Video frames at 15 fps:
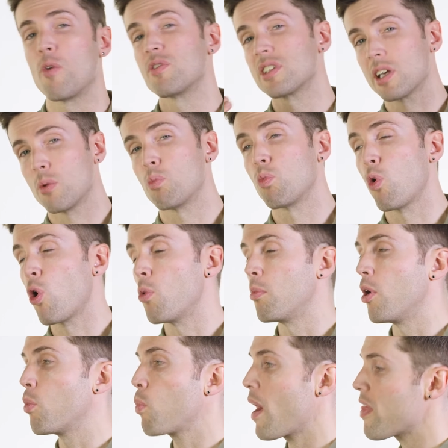obviously in warmer
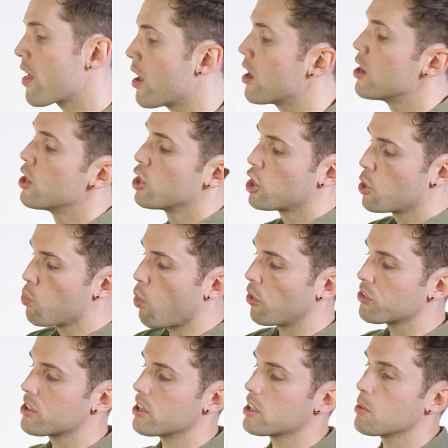weather, you
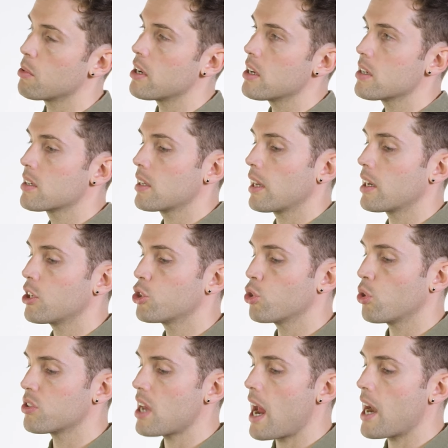want it to be slightly shorter